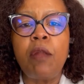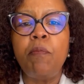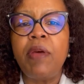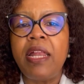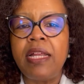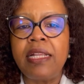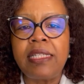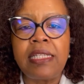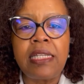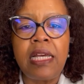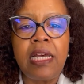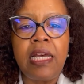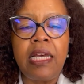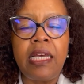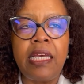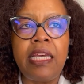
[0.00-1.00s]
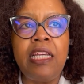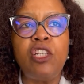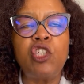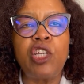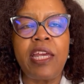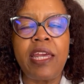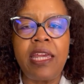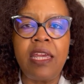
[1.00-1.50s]
minutes
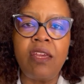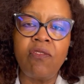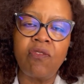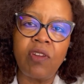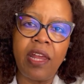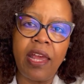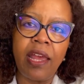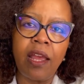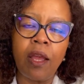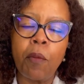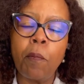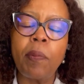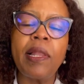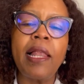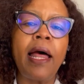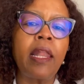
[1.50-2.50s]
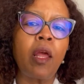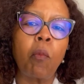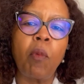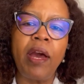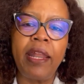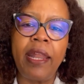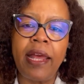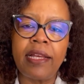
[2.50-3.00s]
each evening planning
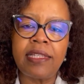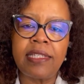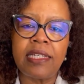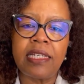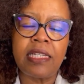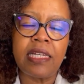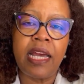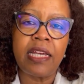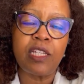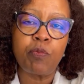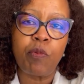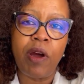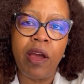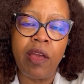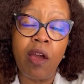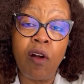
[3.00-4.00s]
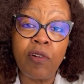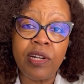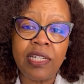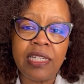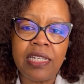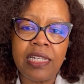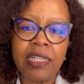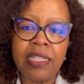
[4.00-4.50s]
my next day's
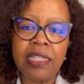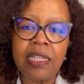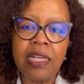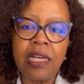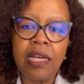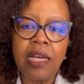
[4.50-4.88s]
priorities.